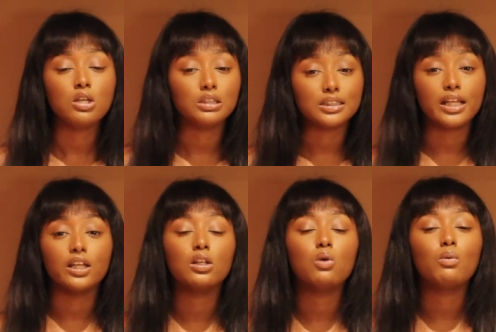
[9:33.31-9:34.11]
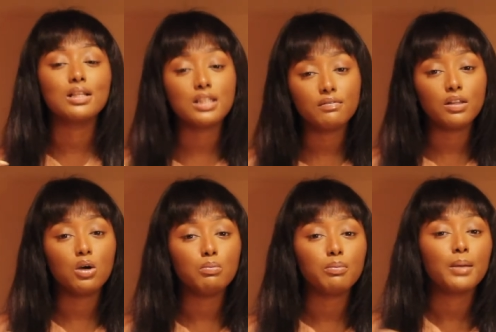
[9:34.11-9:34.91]
you just take your little ones
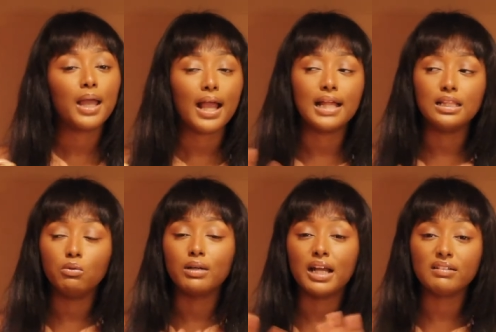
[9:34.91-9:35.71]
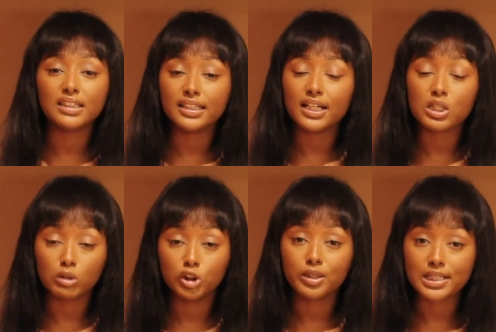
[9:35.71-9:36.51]
envelope and then whatever's in there is
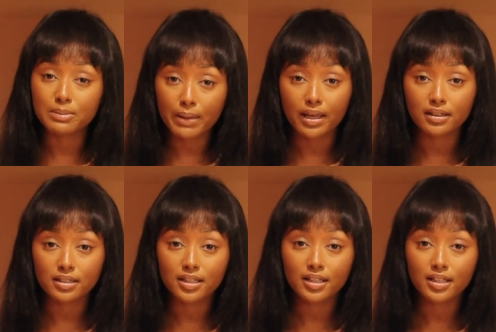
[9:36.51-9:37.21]
what you can spend.